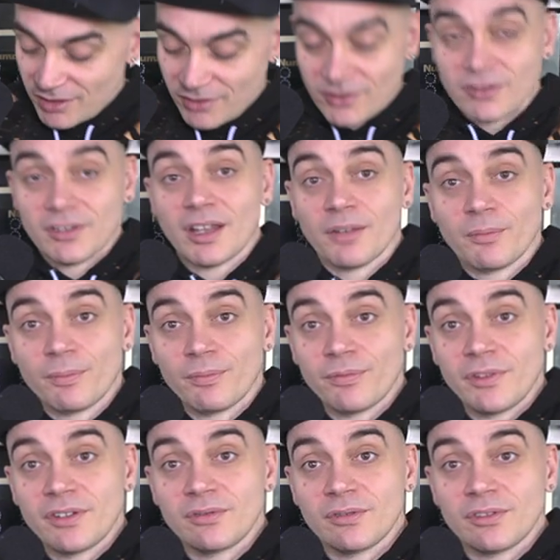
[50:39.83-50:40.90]
So this is done.
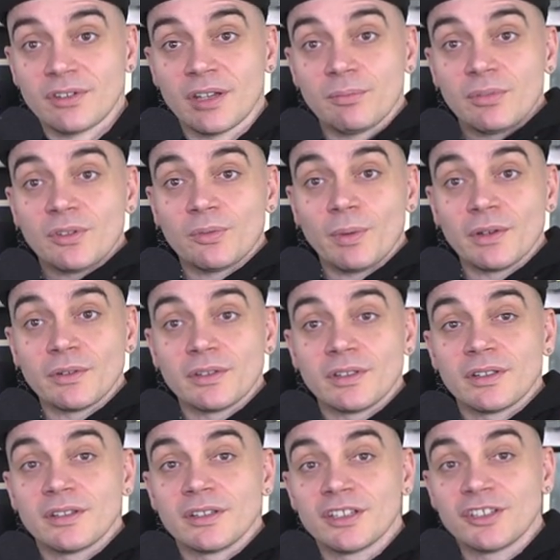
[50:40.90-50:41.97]
This was done bespoke.
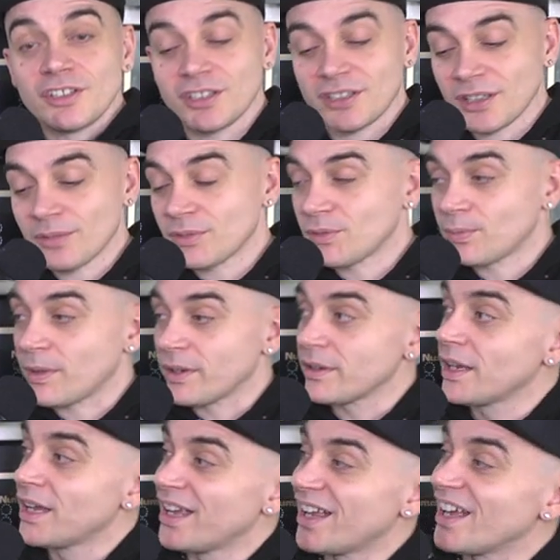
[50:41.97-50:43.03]
Shit's done
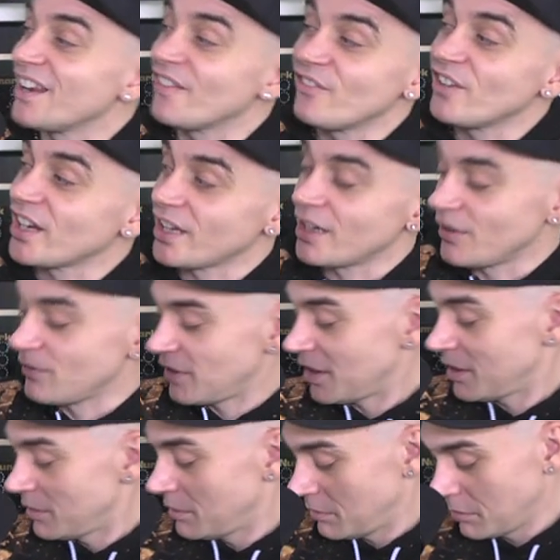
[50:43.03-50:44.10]
bespoke, and yeah. I fucking love
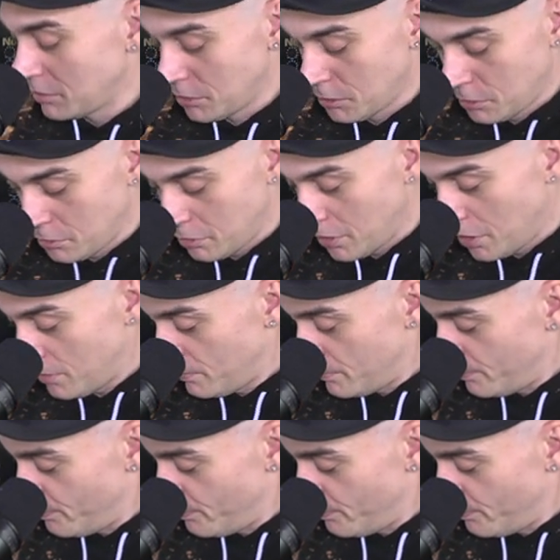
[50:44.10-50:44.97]
Mr. Kela. Yeah.